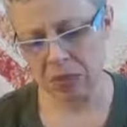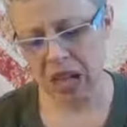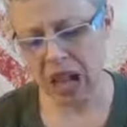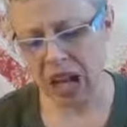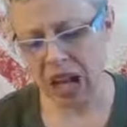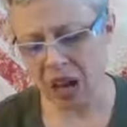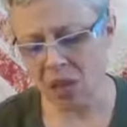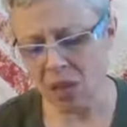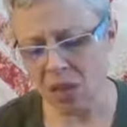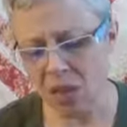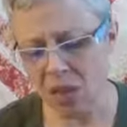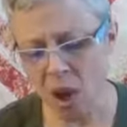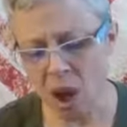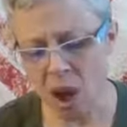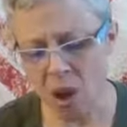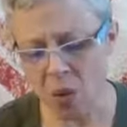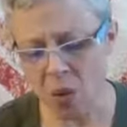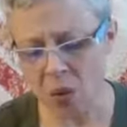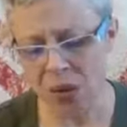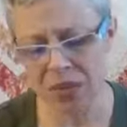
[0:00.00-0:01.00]
How
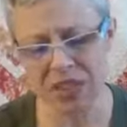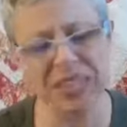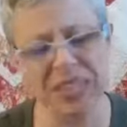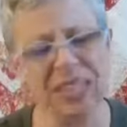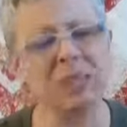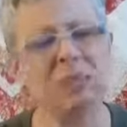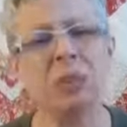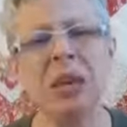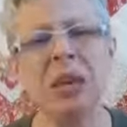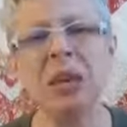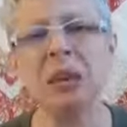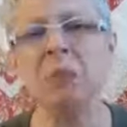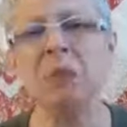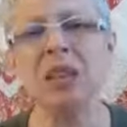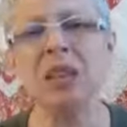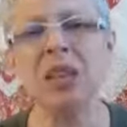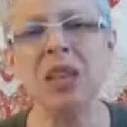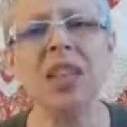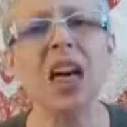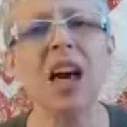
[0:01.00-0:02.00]
long will these
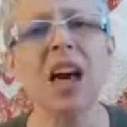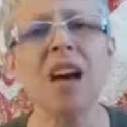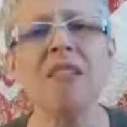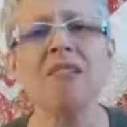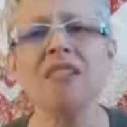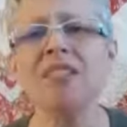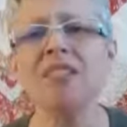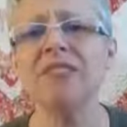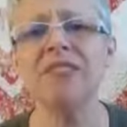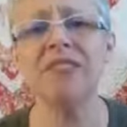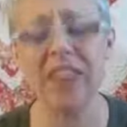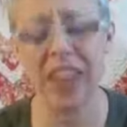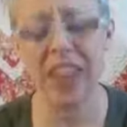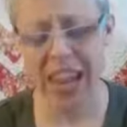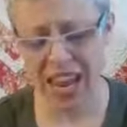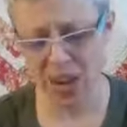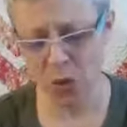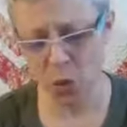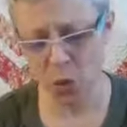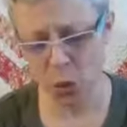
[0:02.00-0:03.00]
people love
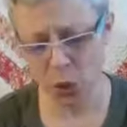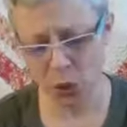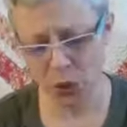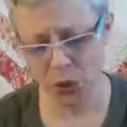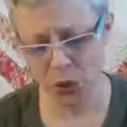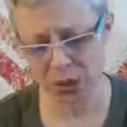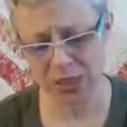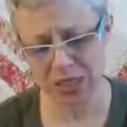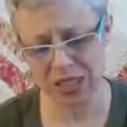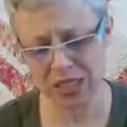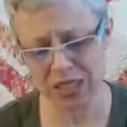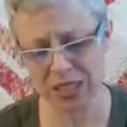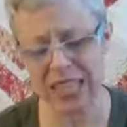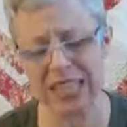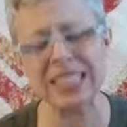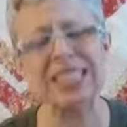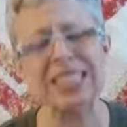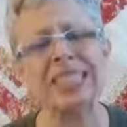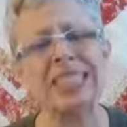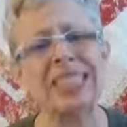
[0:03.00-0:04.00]
vain words
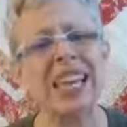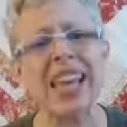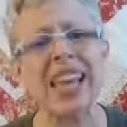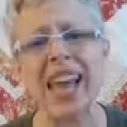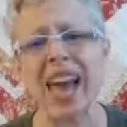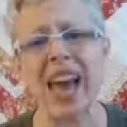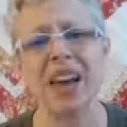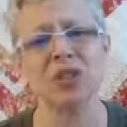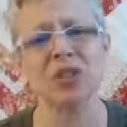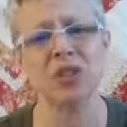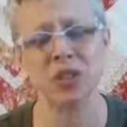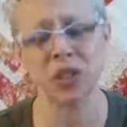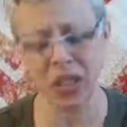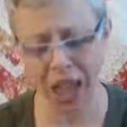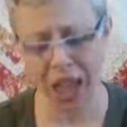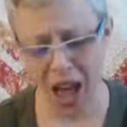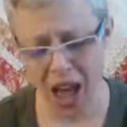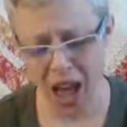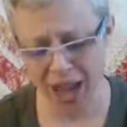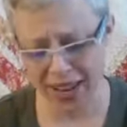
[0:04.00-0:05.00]
and seek after
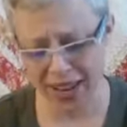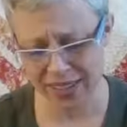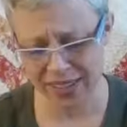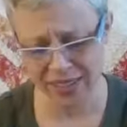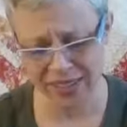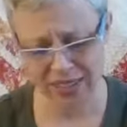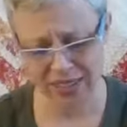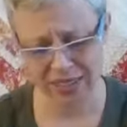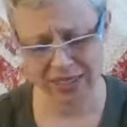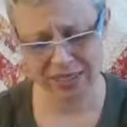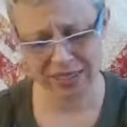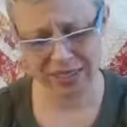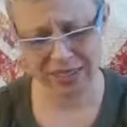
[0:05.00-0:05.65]
lies?